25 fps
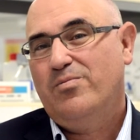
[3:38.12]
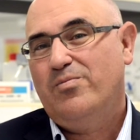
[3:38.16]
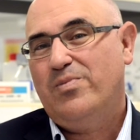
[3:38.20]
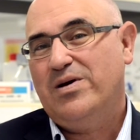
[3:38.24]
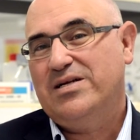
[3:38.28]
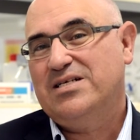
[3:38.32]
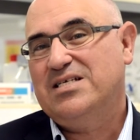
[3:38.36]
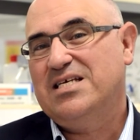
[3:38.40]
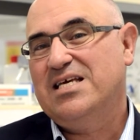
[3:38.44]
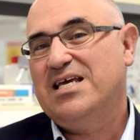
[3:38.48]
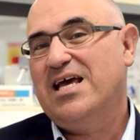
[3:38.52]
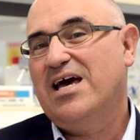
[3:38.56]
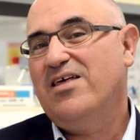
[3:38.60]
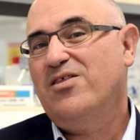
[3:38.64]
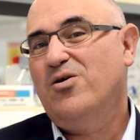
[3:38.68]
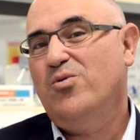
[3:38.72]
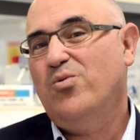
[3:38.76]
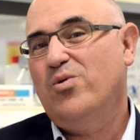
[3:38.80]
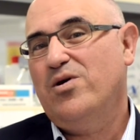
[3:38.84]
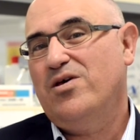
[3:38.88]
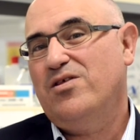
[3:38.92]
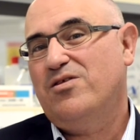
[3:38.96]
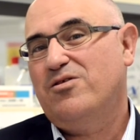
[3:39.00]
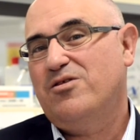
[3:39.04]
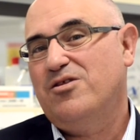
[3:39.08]
But together
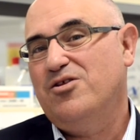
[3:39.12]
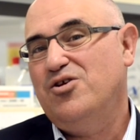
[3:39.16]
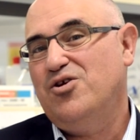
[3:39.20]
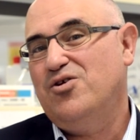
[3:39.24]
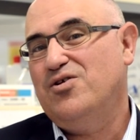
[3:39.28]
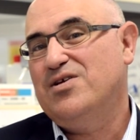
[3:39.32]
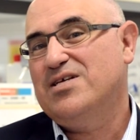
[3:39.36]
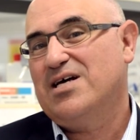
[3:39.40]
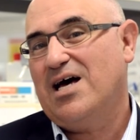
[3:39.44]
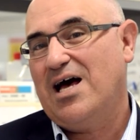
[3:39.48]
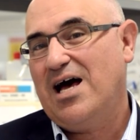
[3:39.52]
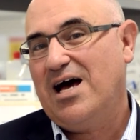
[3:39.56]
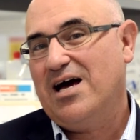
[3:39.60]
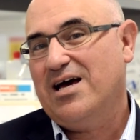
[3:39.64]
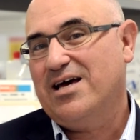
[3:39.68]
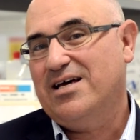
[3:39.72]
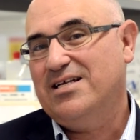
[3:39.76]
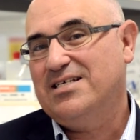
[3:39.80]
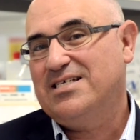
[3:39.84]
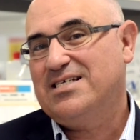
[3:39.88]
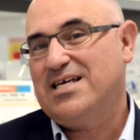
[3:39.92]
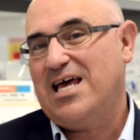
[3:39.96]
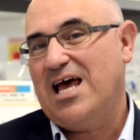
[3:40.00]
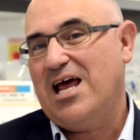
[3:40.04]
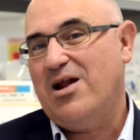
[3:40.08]
with new
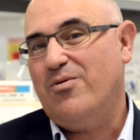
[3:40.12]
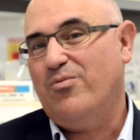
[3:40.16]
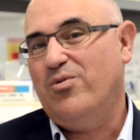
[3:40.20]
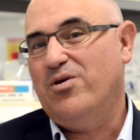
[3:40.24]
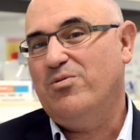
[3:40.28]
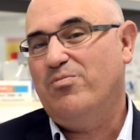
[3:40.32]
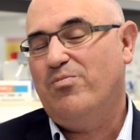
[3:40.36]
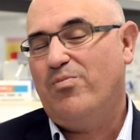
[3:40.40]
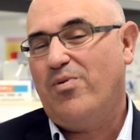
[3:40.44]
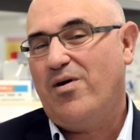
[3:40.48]
targets and with